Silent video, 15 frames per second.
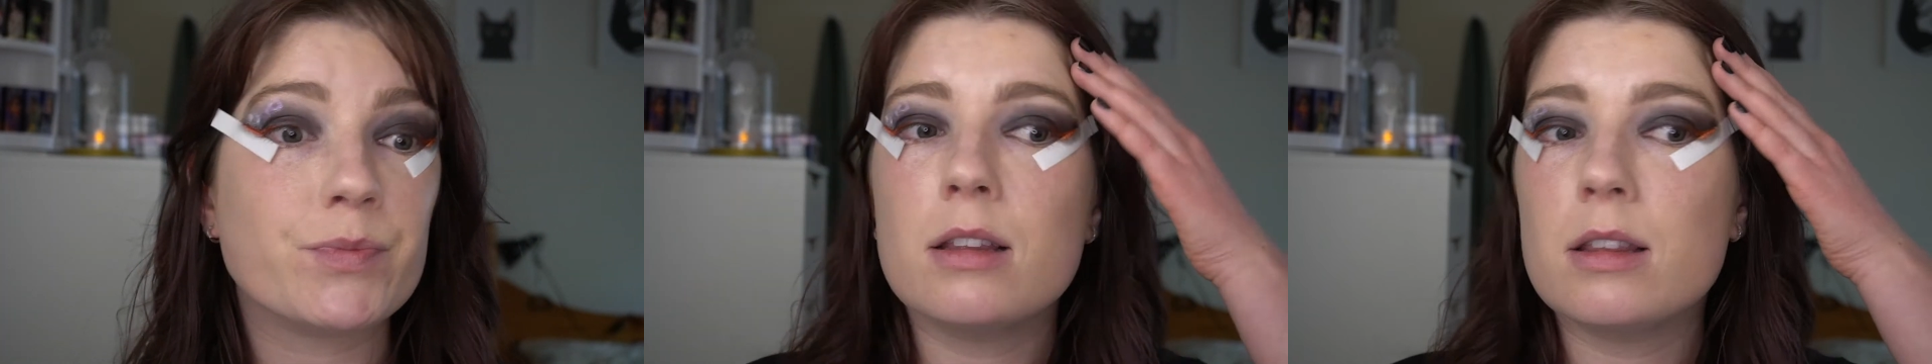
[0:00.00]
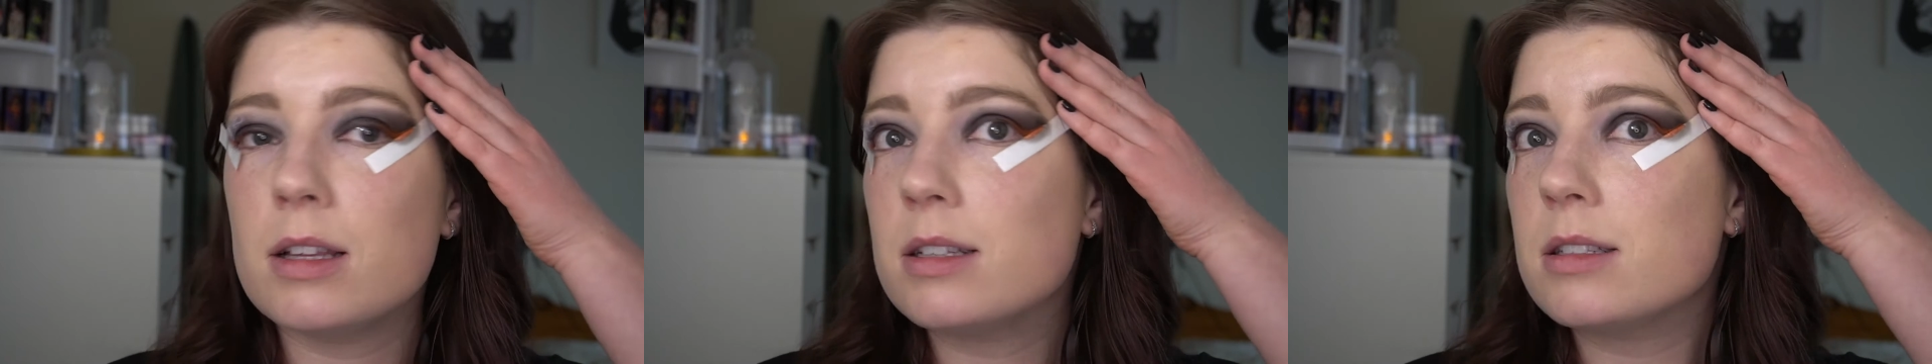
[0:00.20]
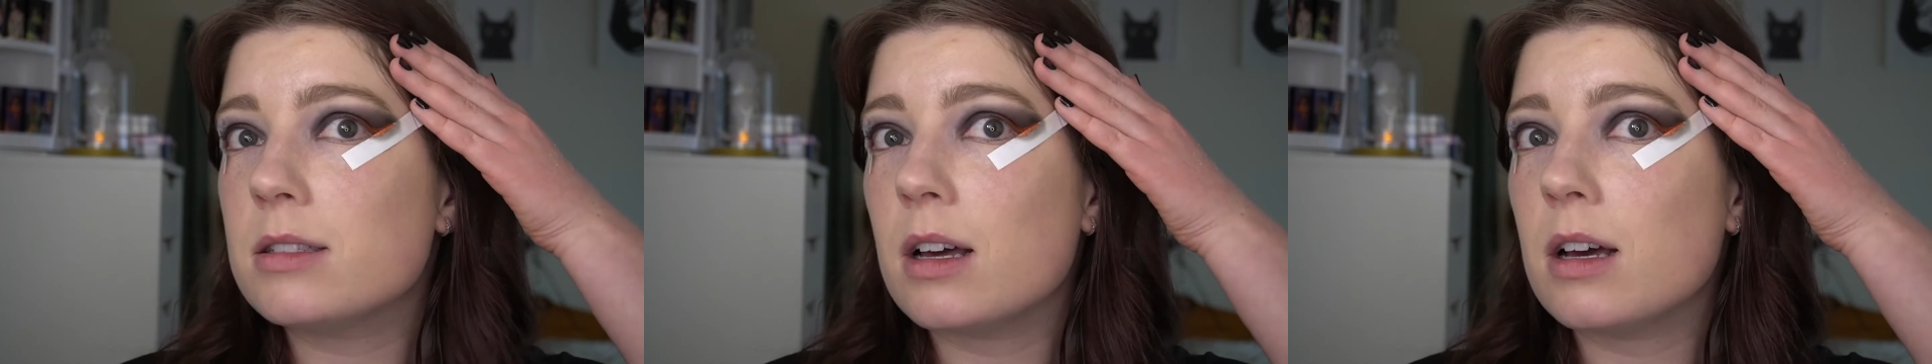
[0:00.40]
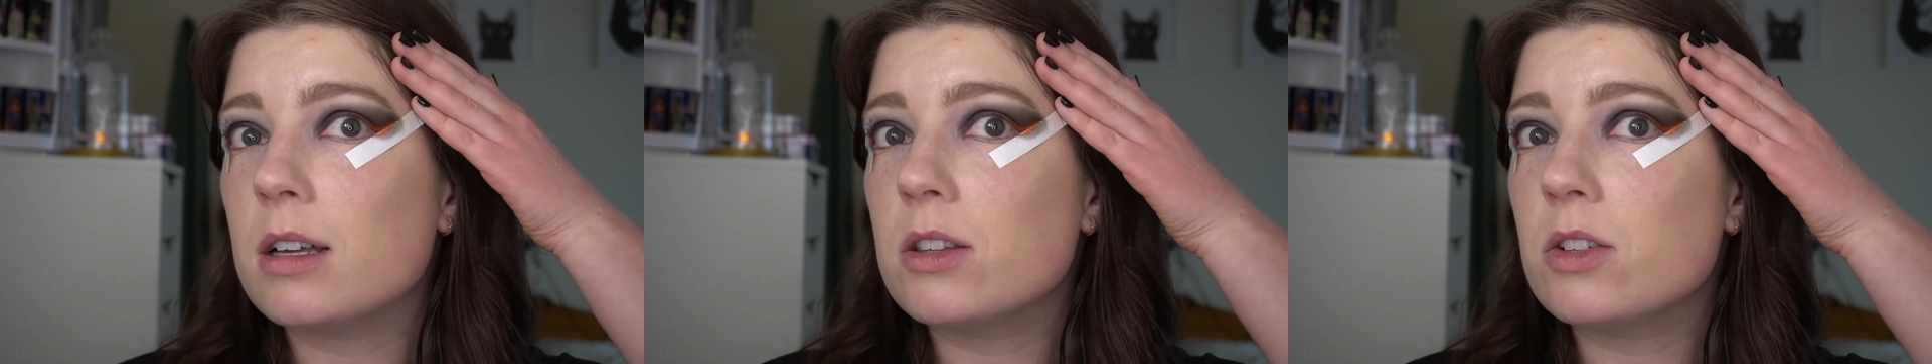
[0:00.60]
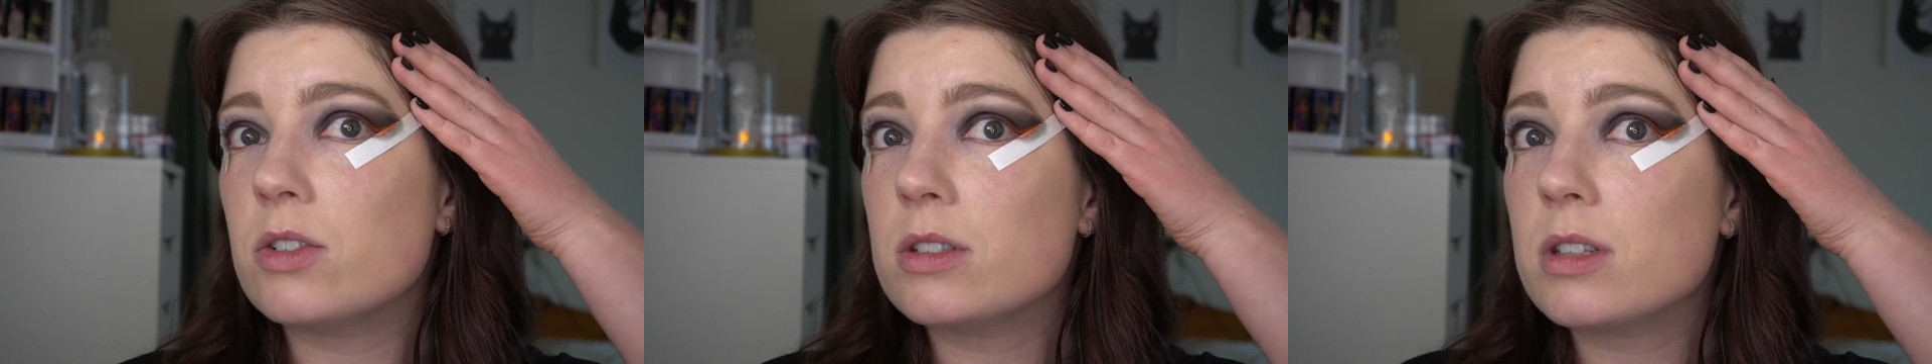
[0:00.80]
This side
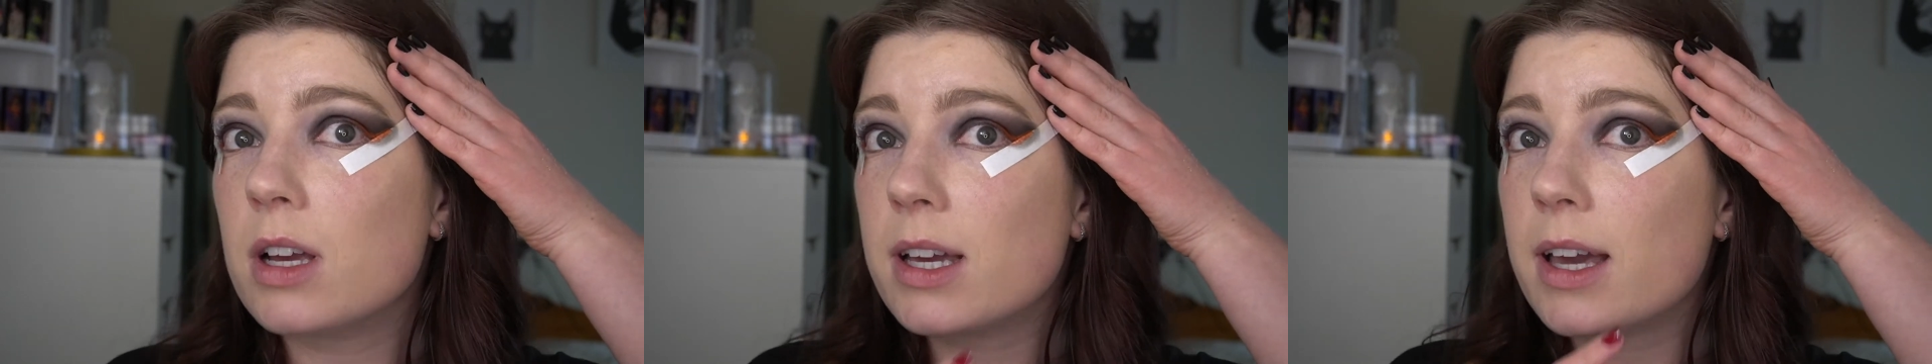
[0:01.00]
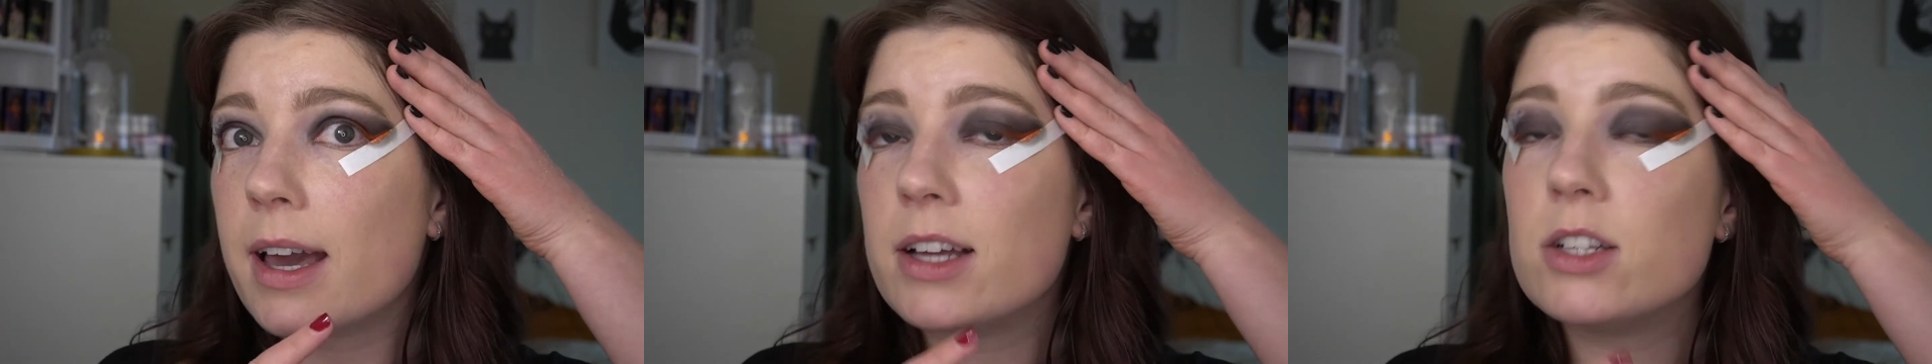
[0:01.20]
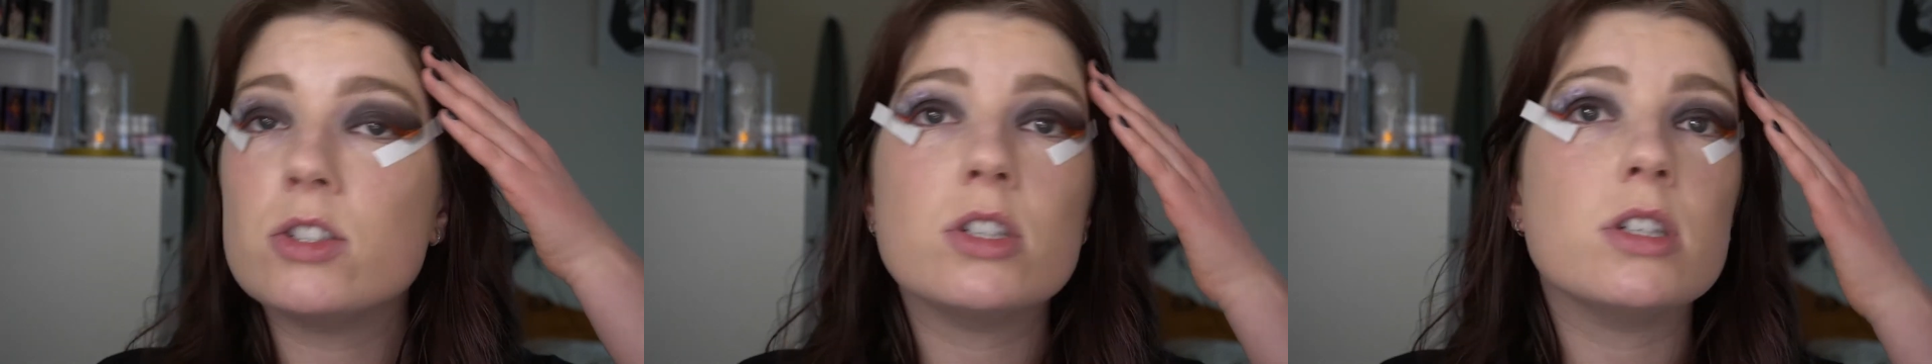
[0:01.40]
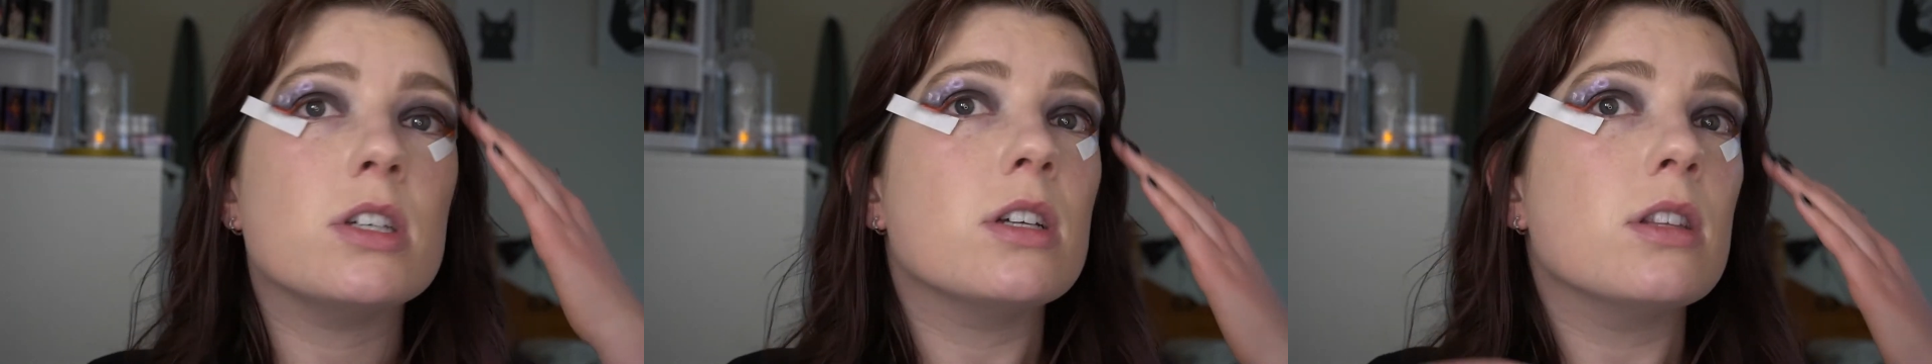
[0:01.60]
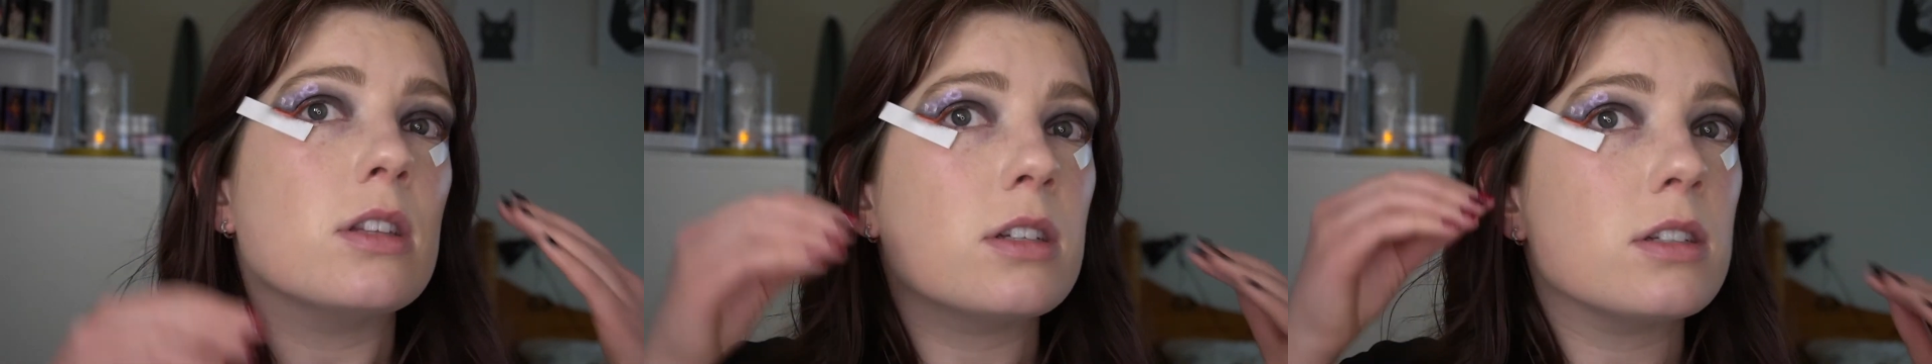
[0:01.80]
looks like edgy
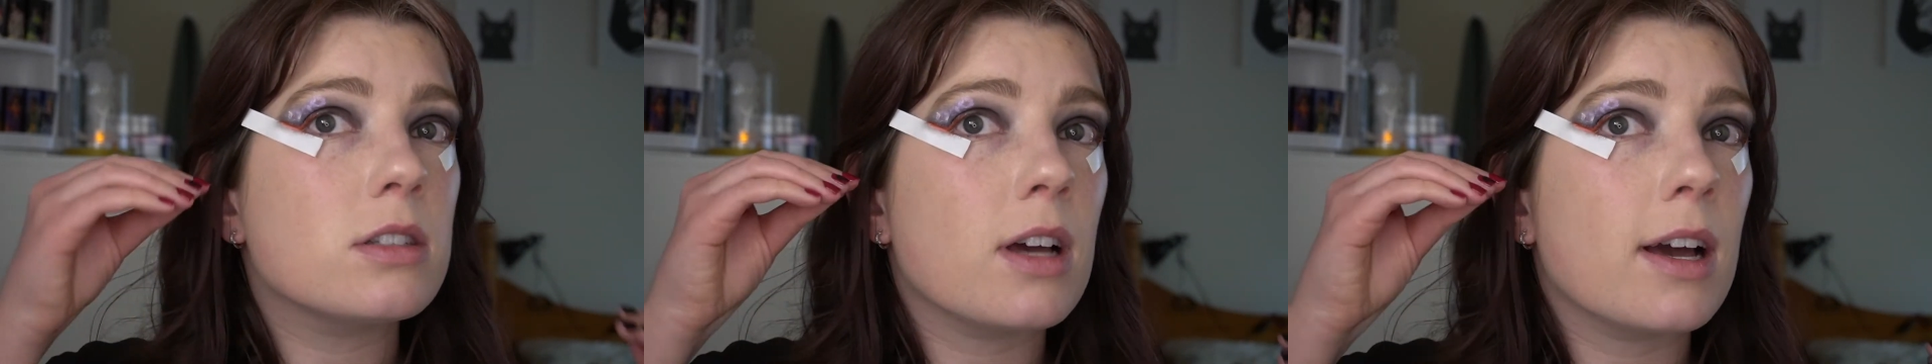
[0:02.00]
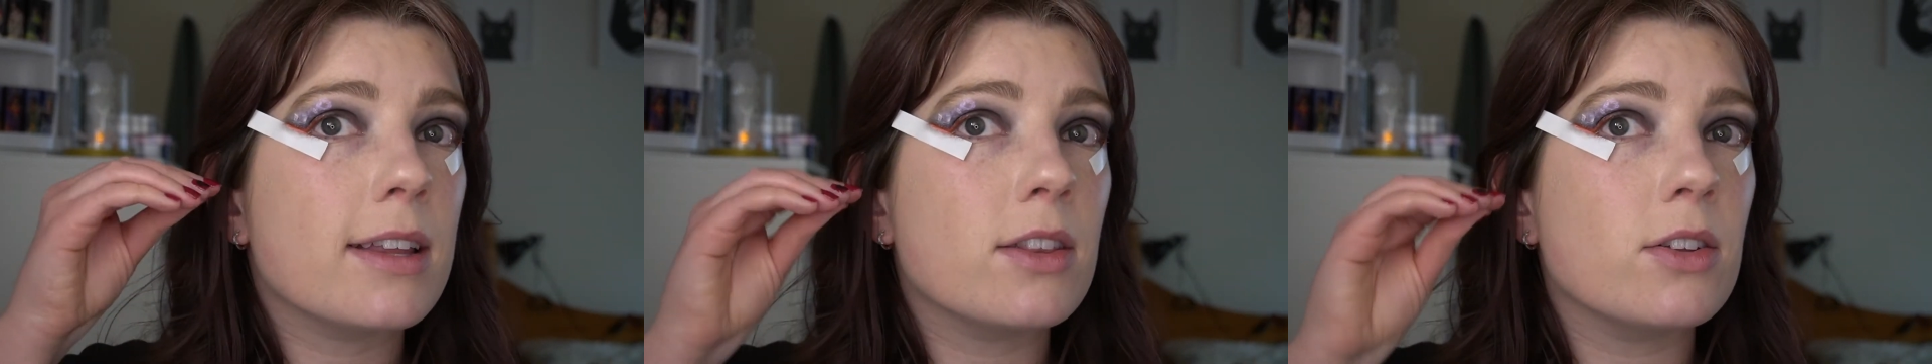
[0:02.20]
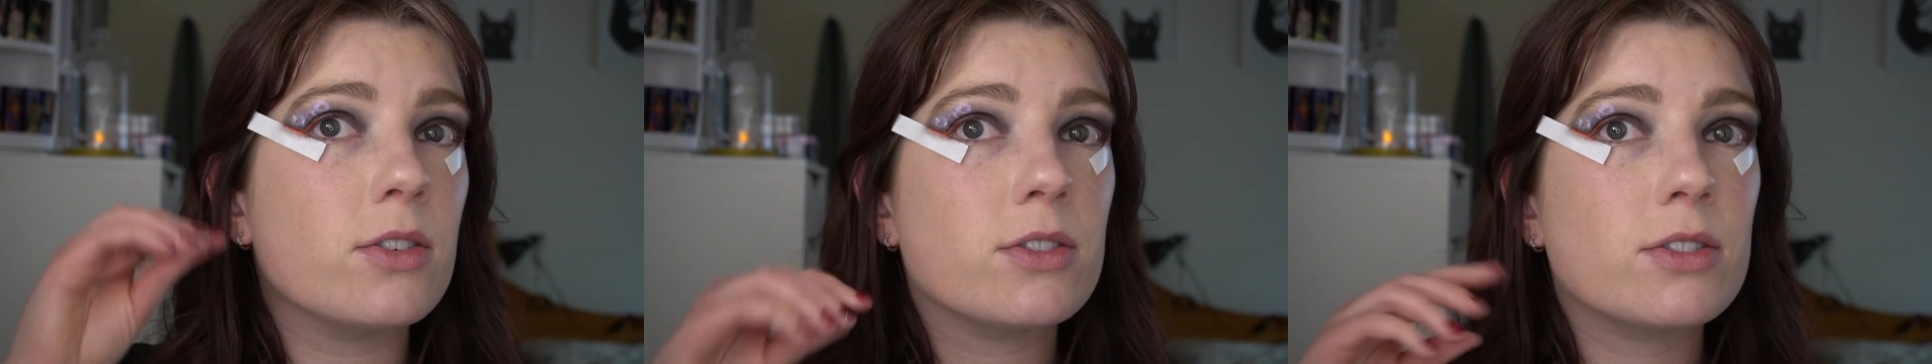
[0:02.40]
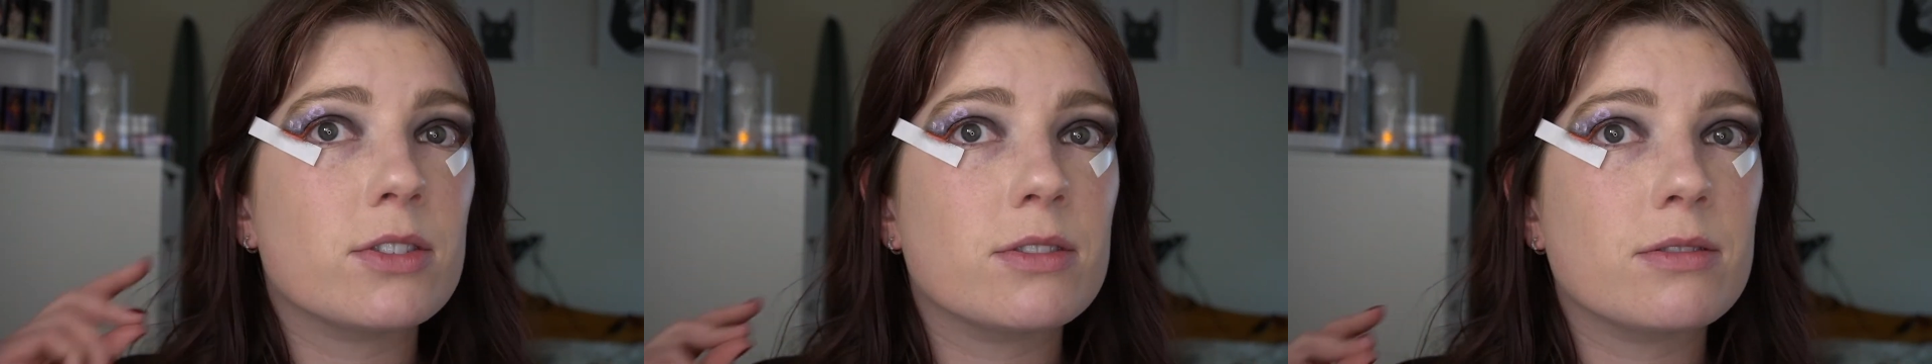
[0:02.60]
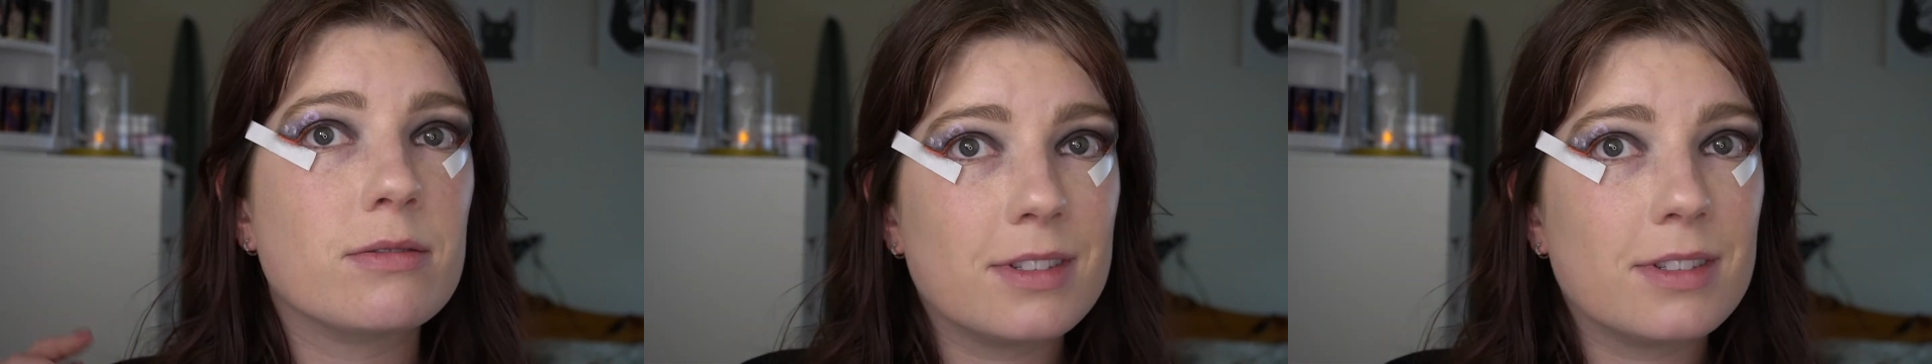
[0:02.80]
and this side looks